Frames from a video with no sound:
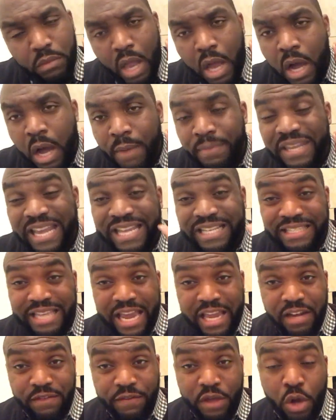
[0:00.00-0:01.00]
The
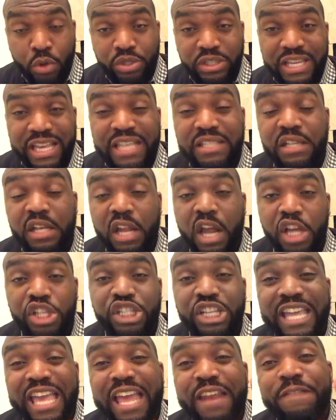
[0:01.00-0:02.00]
executive coaching is
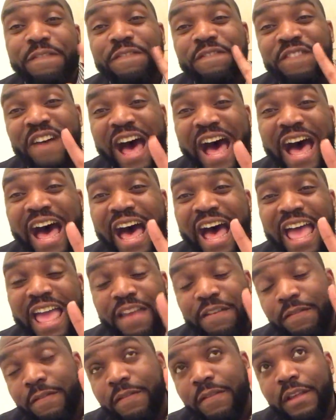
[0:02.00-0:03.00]
launching in
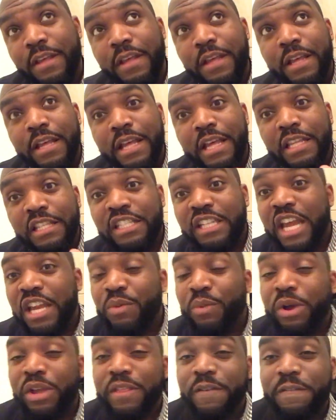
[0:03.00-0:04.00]

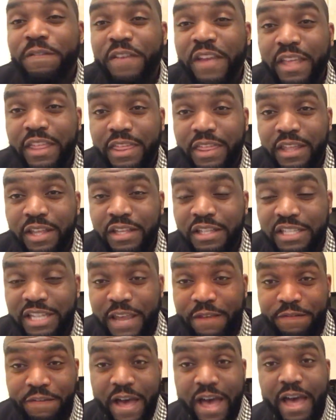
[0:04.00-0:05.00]
January the 5th,
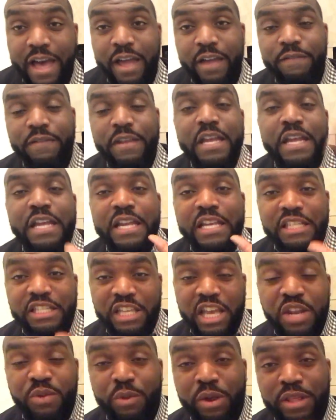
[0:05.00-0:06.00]
J5.
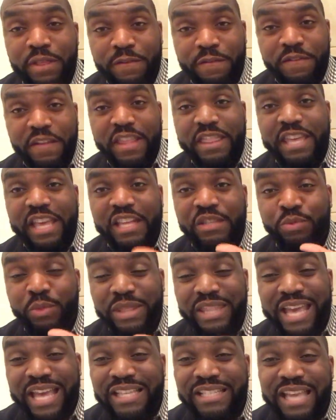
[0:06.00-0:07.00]
January the 5th is
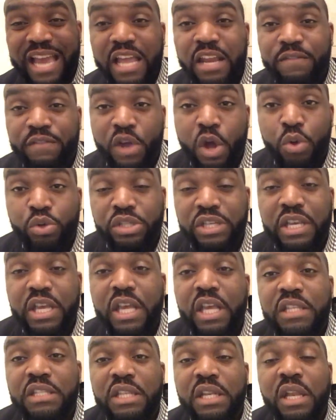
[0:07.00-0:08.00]
when the executive coaching
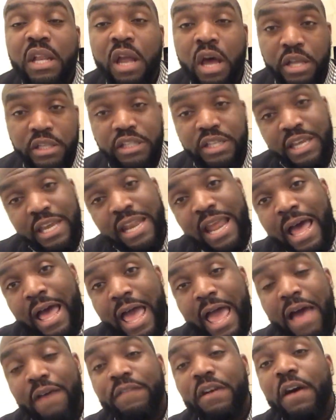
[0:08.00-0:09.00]
is launching, and I
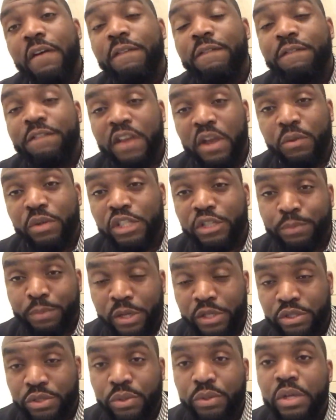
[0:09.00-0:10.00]
have a very
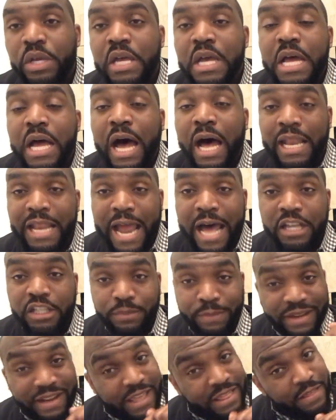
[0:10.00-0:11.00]
special
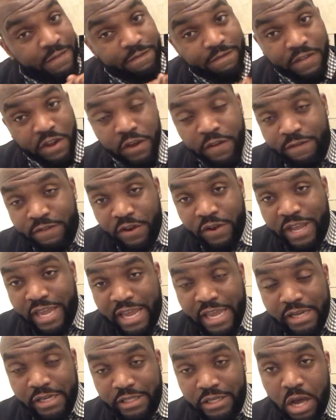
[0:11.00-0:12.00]
announcement at the very,
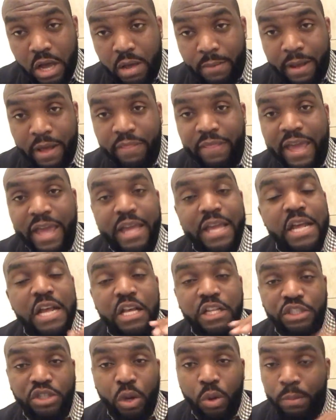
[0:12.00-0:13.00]
very end to talk about that.
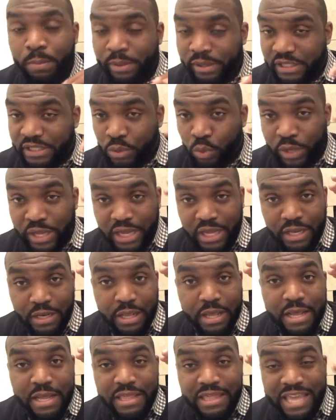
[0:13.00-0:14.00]
So
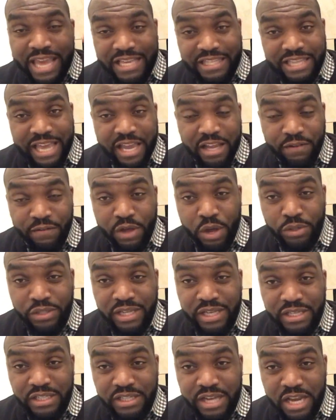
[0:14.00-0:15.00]
between the executive
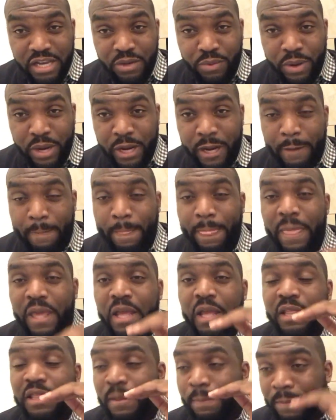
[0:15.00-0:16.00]
coaching in January,
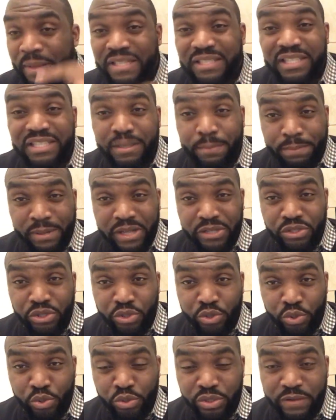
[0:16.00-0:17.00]
the business and pleasure
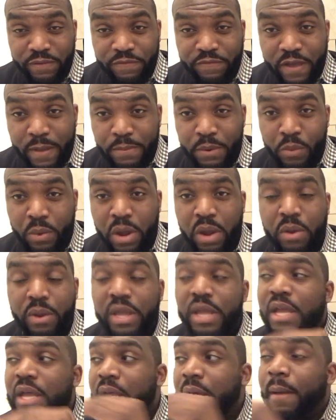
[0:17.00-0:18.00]
cruise in
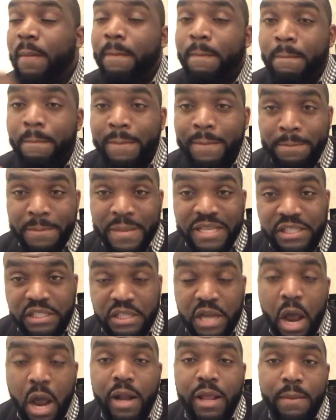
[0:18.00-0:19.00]
February, me
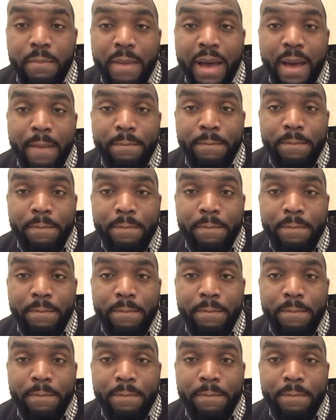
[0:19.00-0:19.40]
starting my